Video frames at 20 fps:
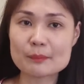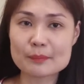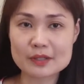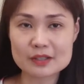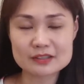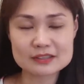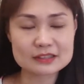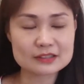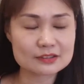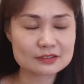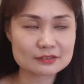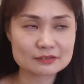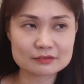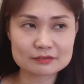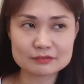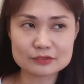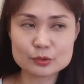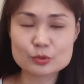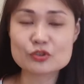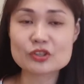because
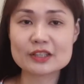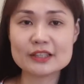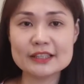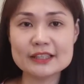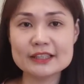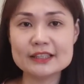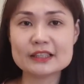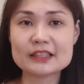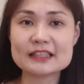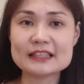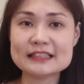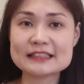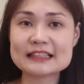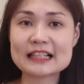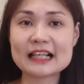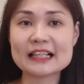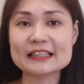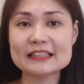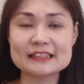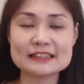usually the
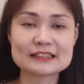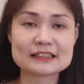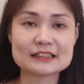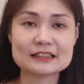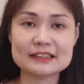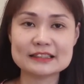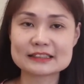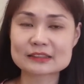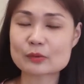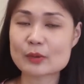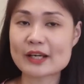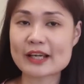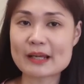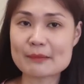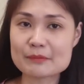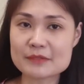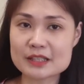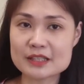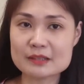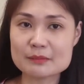design is quite
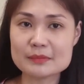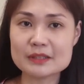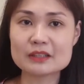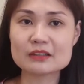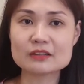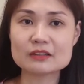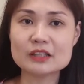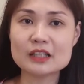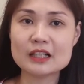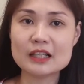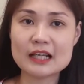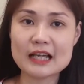empty in the middle,